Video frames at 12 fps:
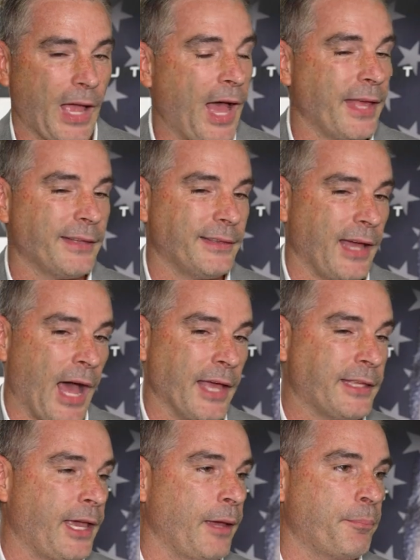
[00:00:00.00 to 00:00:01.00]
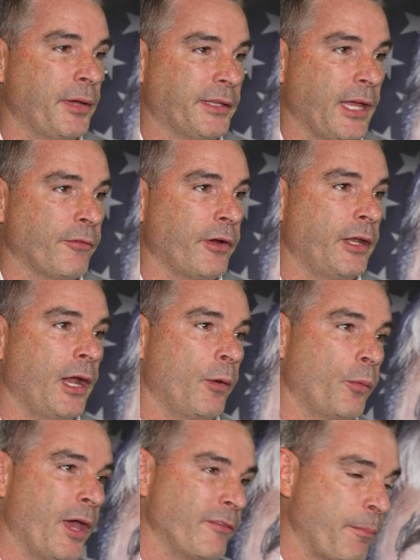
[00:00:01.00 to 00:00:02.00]
I, I can't pick that right
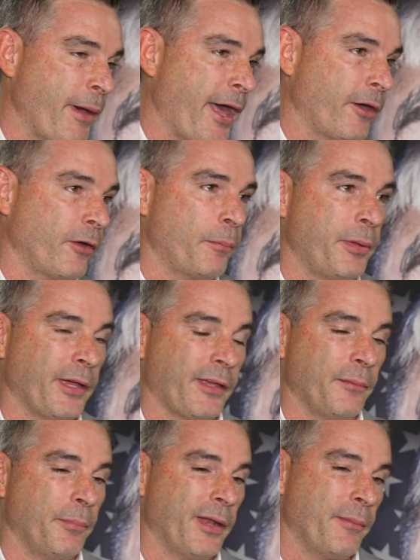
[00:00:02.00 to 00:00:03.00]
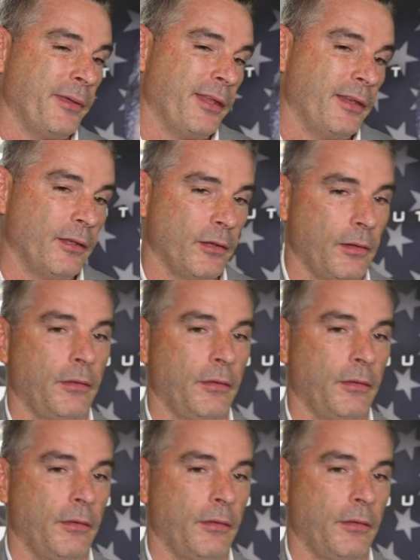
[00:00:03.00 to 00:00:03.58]
now. We have a panel to pick it, but I mean,